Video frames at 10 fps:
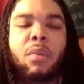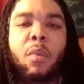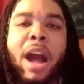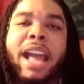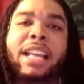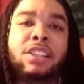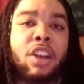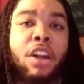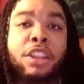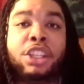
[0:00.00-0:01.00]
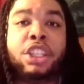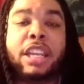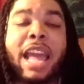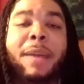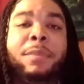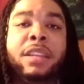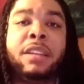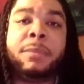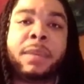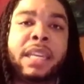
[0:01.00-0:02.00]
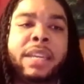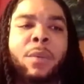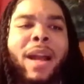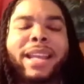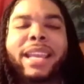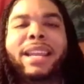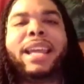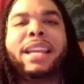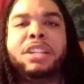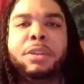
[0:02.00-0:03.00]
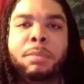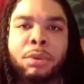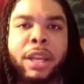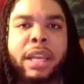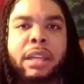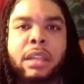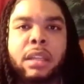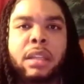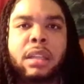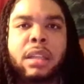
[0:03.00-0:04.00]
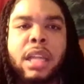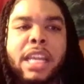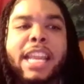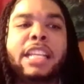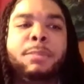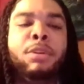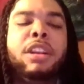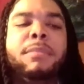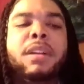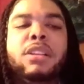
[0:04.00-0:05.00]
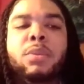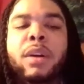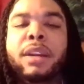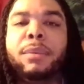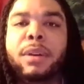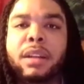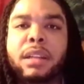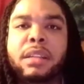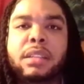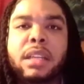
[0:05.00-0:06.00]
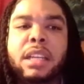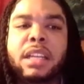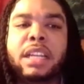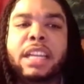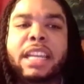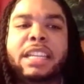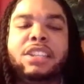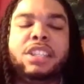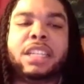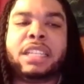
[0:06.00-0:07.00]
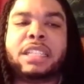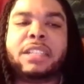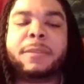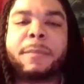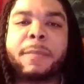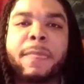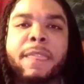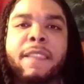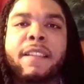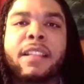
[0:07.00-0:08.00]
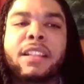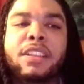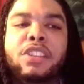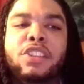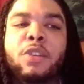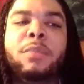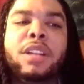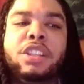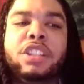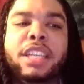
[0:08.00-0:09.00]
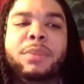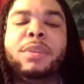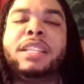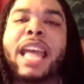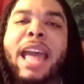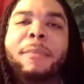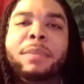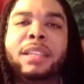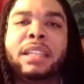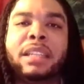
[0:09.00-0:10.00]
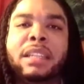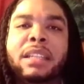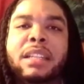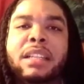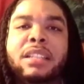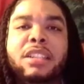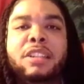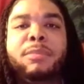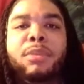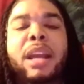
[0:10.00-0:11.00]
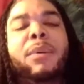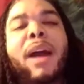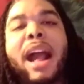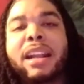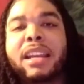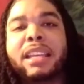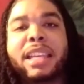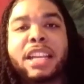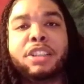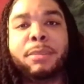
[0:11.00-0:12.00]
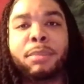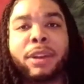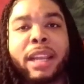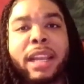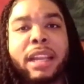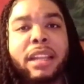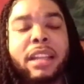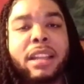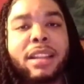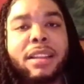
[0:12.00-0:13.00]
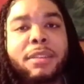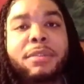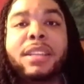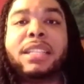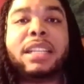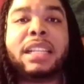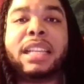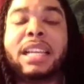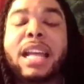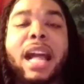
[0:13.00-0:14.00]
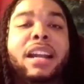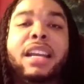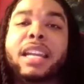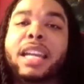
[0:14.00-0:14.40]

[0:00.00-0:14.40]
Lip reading: is all this shit happening to me, and why can't I catch a break? That's pretty much what it was. It's just so much shit was happening to the point where I couldn't catch a break physically. I couldn't